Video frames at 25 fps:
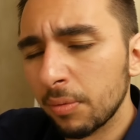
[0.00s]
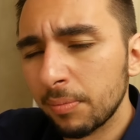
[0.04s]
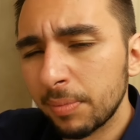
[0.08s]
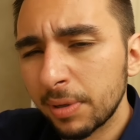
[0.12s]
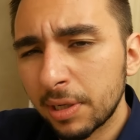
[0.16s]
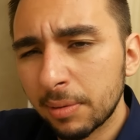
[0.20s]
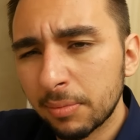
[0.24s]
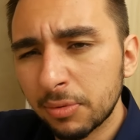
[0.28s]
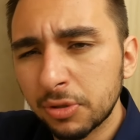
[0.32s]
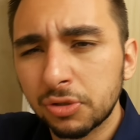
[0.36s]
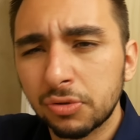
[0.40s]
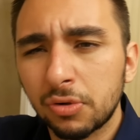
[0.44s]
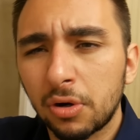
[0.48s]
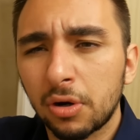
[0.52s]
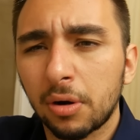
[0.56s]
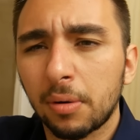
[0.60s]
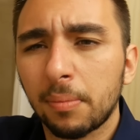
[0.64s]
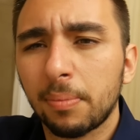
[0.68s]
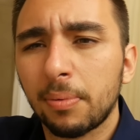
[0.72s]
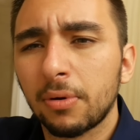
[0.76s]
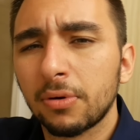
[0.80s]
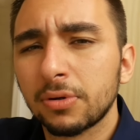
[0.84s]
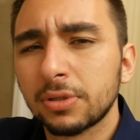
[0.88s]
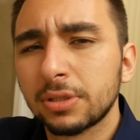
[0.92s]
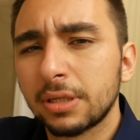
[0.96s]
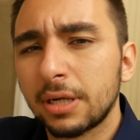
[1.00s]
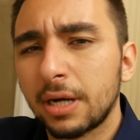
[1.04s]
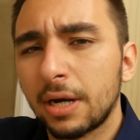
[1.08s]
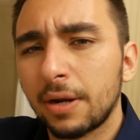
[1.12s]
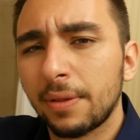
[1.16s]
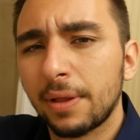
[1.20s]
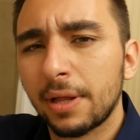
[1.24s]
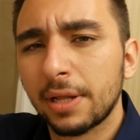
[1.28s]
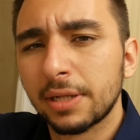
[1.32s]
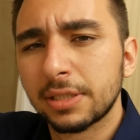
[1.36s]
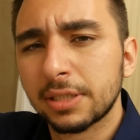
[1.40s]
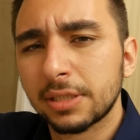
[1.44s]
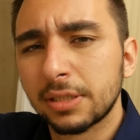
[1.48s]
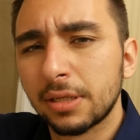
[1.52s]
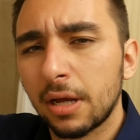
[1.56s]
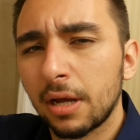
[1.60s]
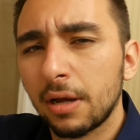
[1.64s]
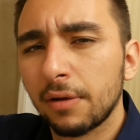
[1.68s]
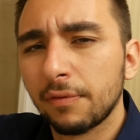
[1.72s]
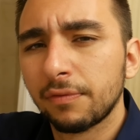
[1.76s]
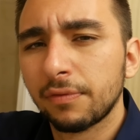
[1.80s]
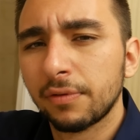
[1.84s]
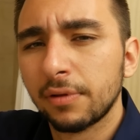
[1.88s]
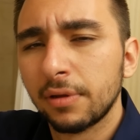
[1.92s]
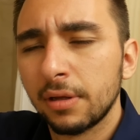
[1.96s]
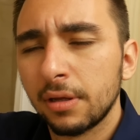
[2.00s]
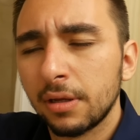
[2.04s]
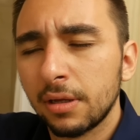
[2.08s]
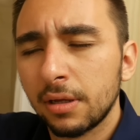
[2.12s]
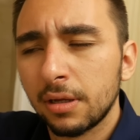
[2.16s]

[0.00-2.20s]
and become a stronger person out of that stuff,